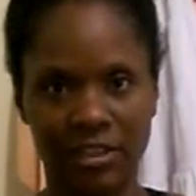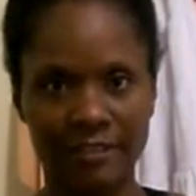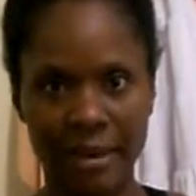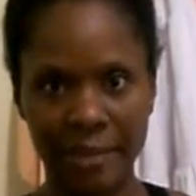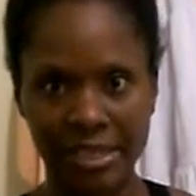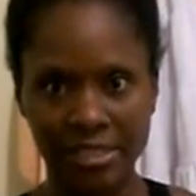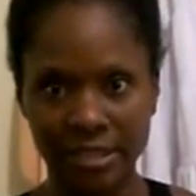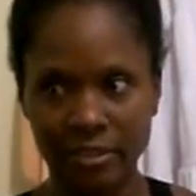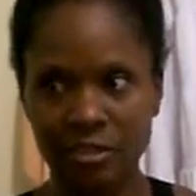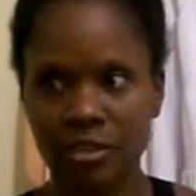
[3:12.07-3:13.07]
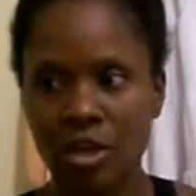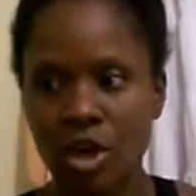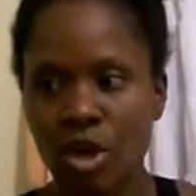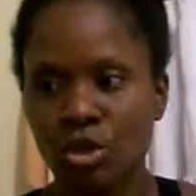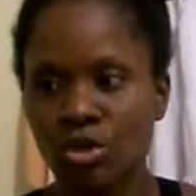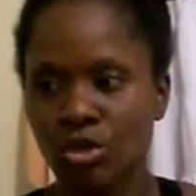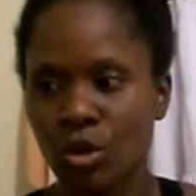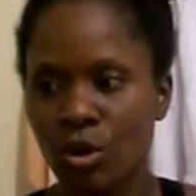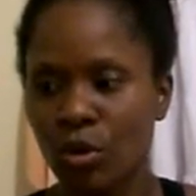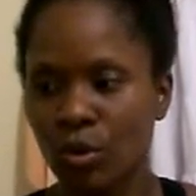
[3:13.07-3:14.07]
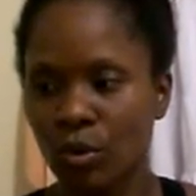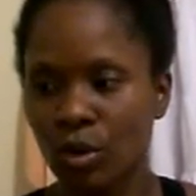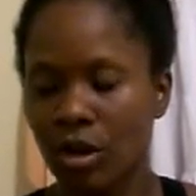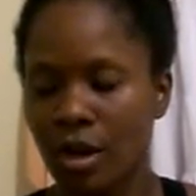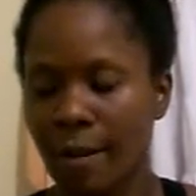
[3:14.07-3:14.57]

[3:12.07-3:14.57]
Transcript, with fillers: if that makes sense. So